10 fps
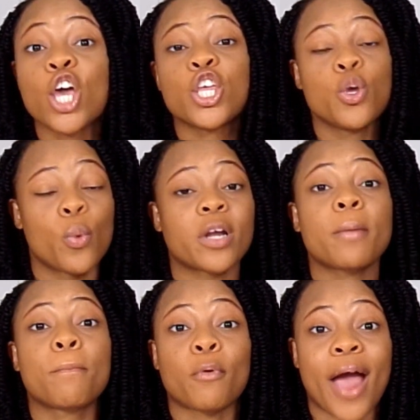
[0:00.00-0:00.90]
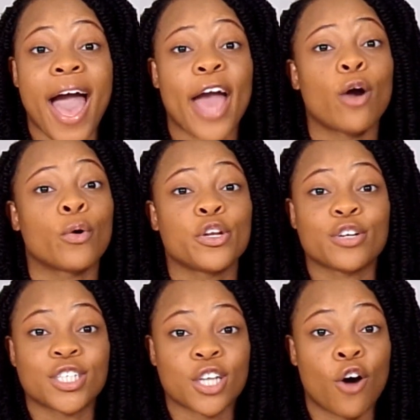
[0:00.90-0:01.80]
You want to brag on
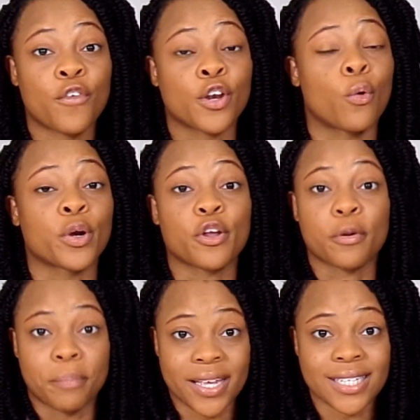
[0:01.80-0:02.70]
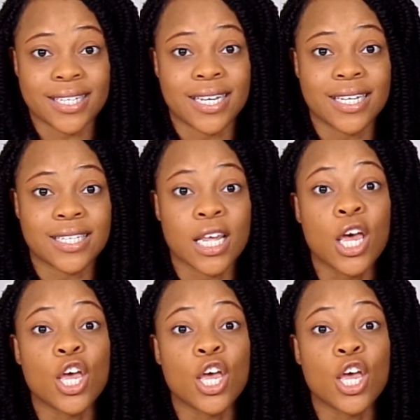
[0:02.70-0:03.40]
yourself and on your business.